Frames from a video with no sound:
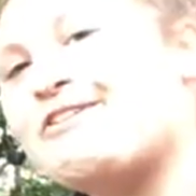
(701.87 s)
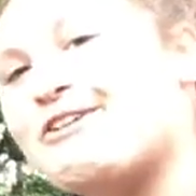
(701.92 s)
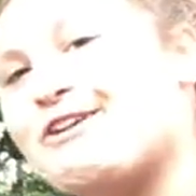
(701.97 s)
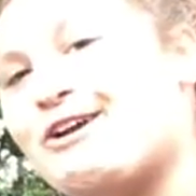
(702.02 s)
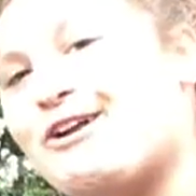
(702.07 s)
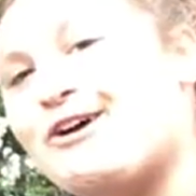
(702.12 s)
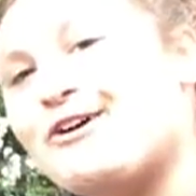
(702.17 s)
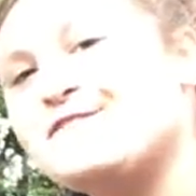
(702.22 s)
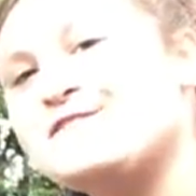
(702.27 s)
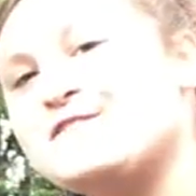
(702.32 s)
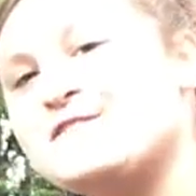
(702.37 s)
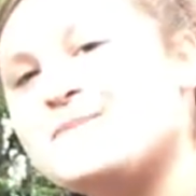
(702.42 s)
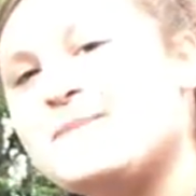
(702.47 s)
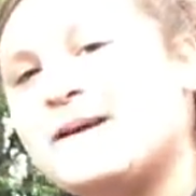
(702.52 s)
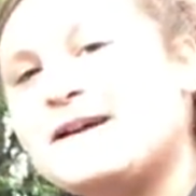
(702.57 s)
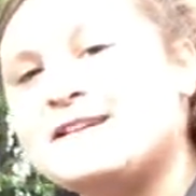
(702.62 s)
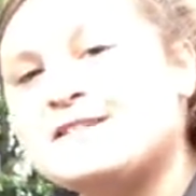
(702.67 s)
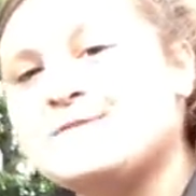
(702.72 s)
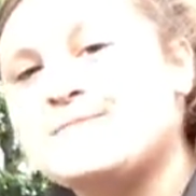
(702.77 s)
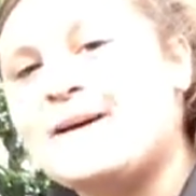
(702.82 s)
a lot of
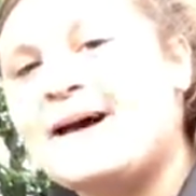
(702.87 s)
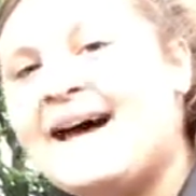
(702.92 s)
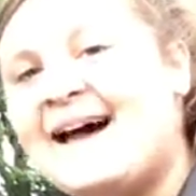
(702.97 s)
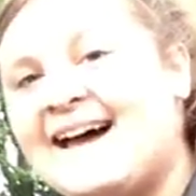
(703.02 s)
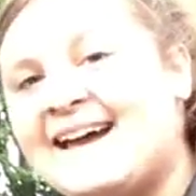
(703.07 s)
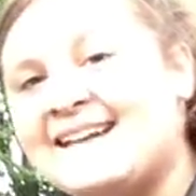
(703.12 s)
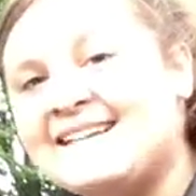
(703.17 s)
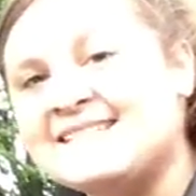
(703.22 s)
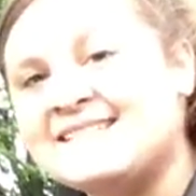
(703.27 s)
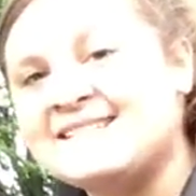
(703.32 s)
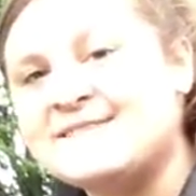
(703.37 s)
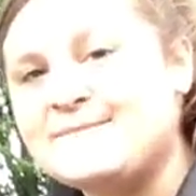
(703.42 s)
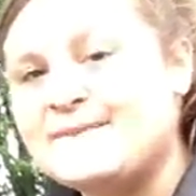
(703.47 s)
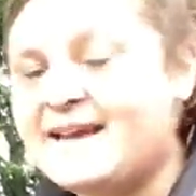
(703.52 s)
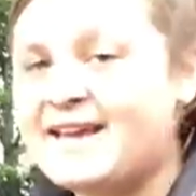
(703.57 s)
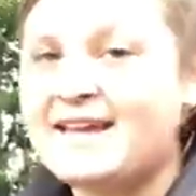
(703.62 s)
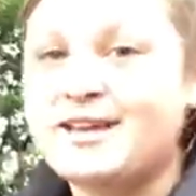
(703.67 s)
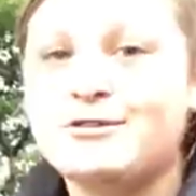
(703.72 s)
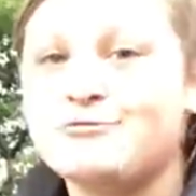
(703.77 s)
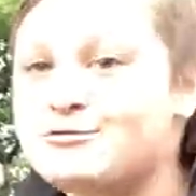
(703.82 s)
space behind me.
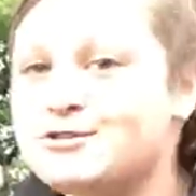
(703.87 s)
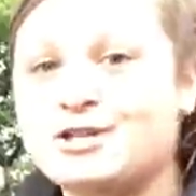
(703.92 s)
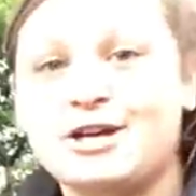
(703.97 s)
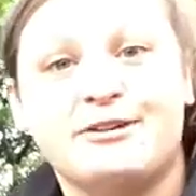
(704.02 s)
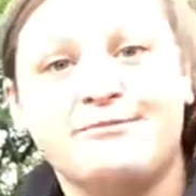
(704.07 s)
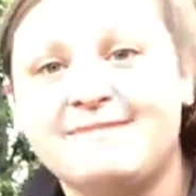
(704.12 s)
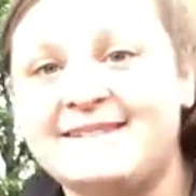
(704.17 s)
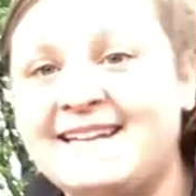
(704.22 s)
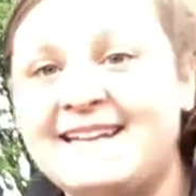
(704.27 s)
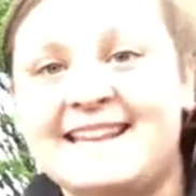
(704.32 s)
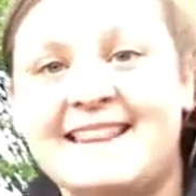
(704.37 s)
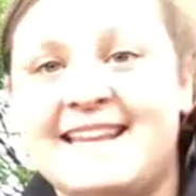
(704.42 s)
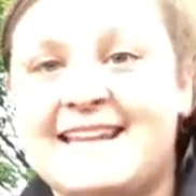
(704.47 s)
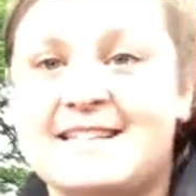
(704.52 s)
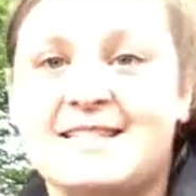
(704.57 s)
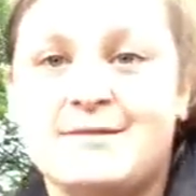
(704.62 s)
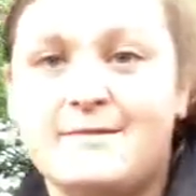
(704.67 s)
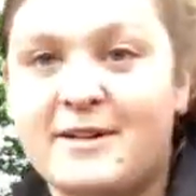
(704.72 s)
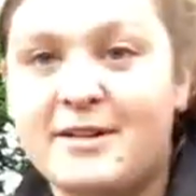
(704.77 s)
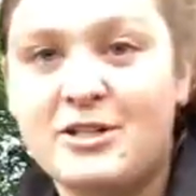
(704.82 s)
You don't need
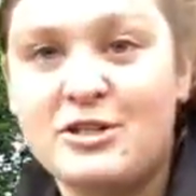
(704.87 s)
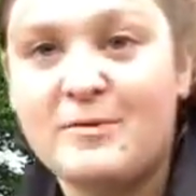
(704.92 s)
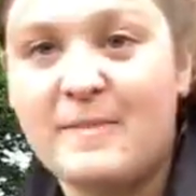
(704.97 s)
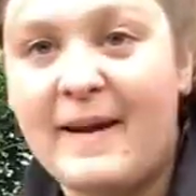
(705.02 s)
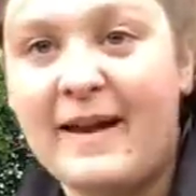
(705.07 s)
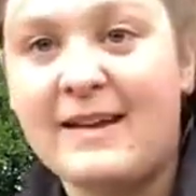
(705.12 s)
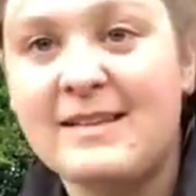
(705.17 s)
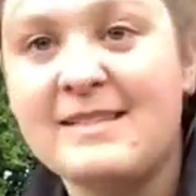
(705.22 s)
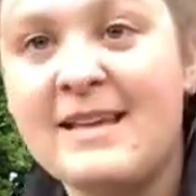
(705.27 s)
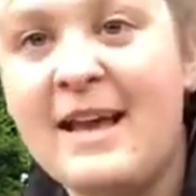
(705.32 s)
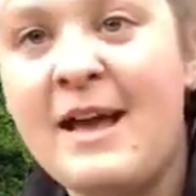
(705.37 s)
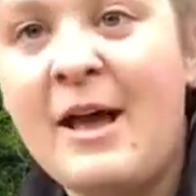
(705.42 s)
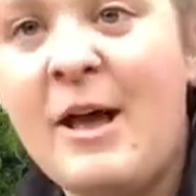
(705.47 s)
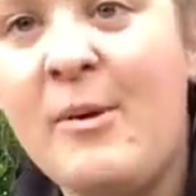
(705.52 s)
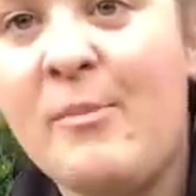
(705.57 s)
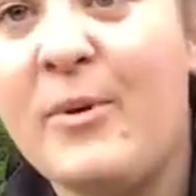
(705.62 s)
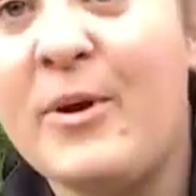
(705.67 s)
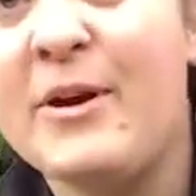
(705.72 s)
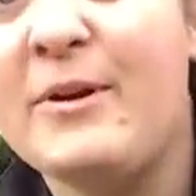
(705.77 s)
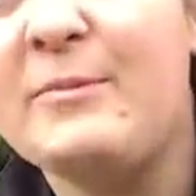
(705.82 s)
this much space,
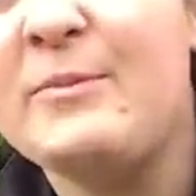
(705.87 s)
but it